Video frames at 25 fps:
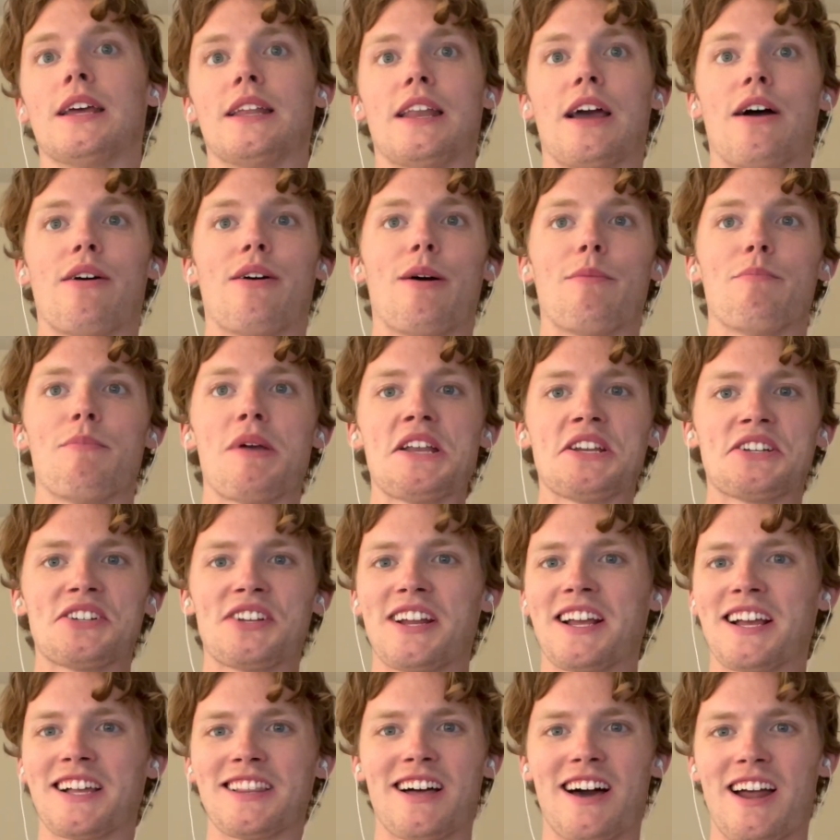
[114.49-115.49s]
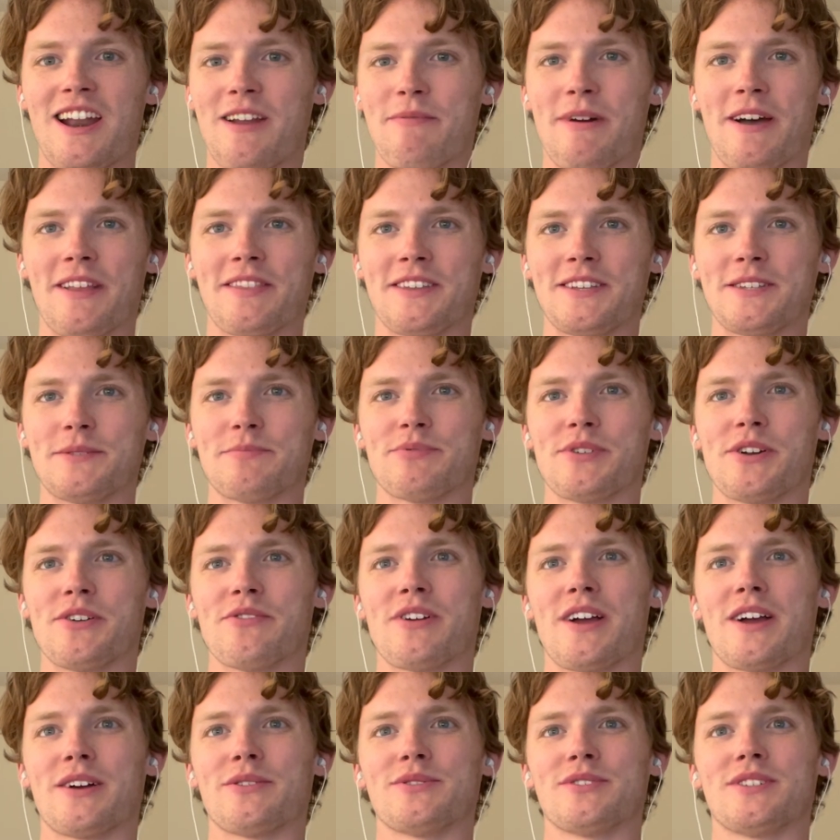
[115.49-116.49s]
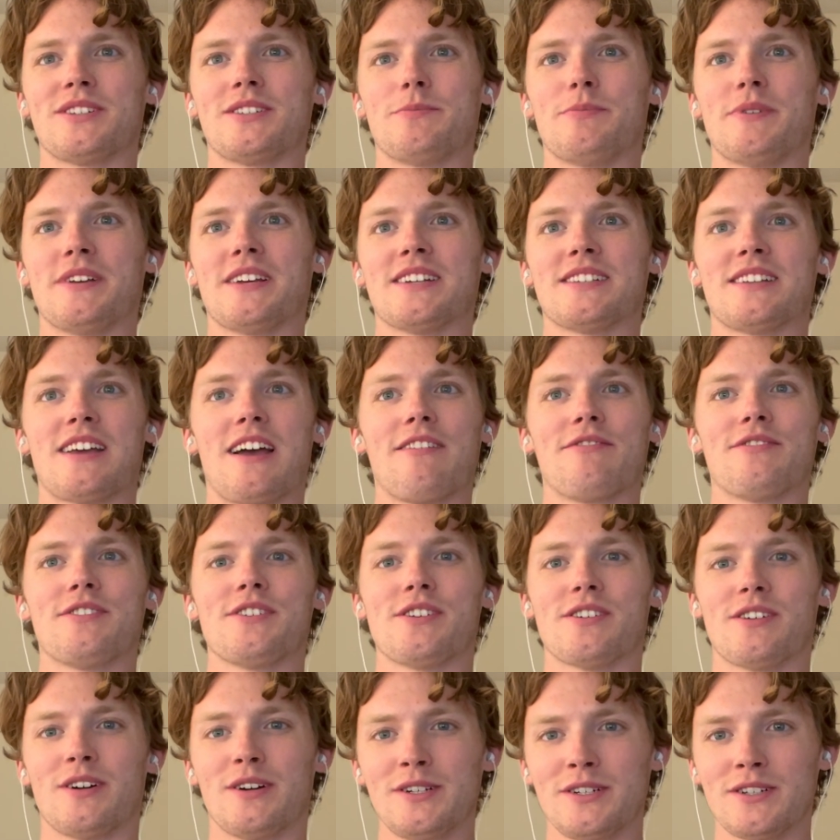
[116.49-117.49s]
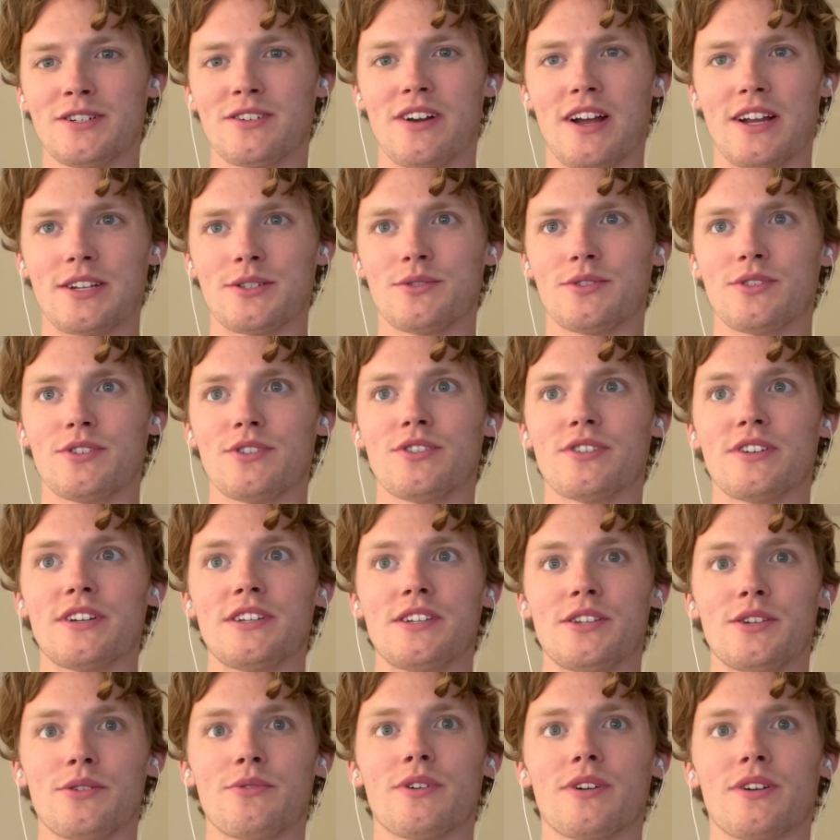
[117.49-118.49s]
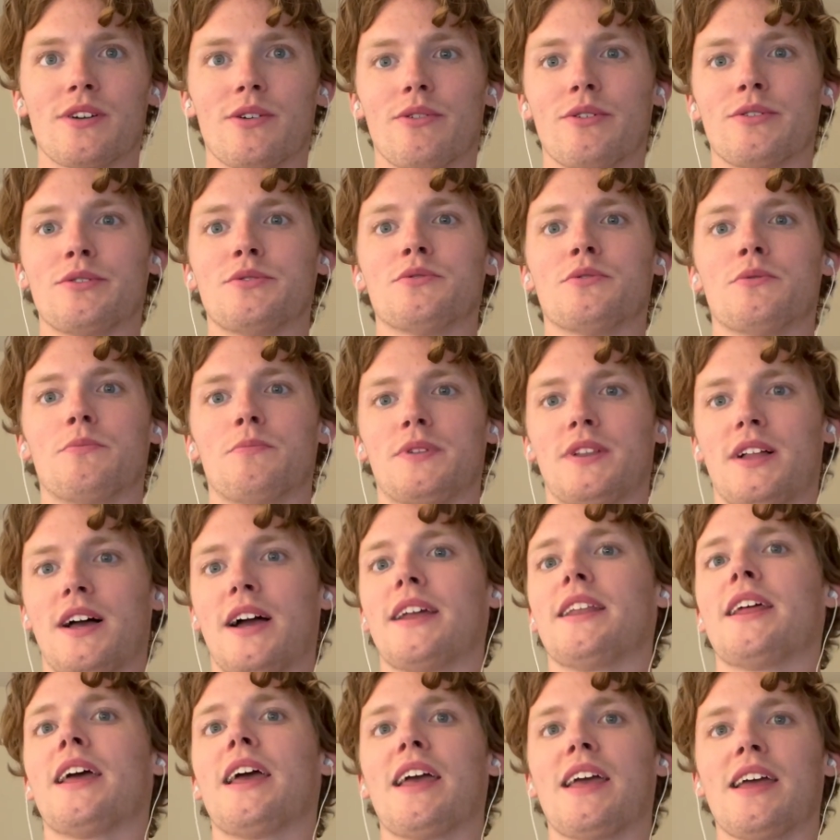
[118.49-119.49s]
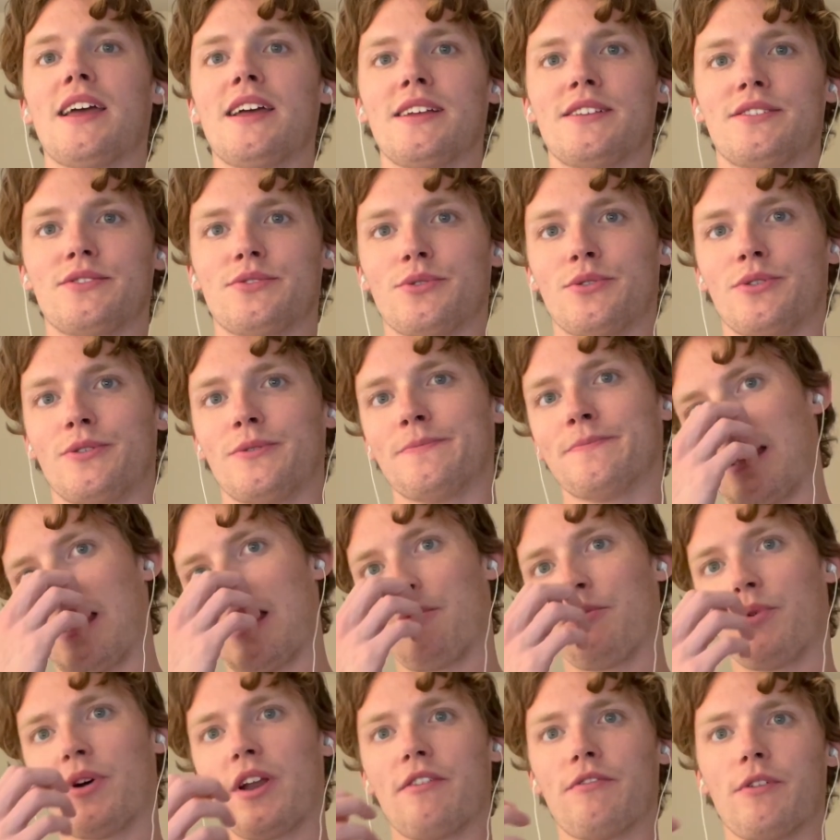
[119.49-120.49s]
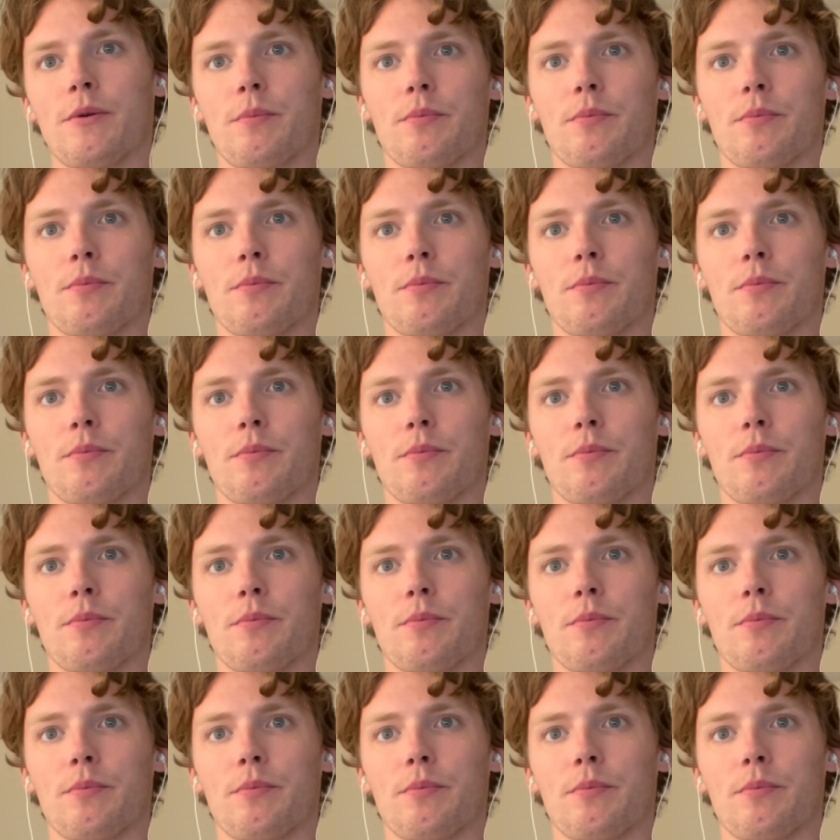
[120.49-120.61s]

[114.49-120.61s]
Now, I'm mentioning a lot about these prerequisites because after your undergraduate degree, you are going to apply to AA school. And whatever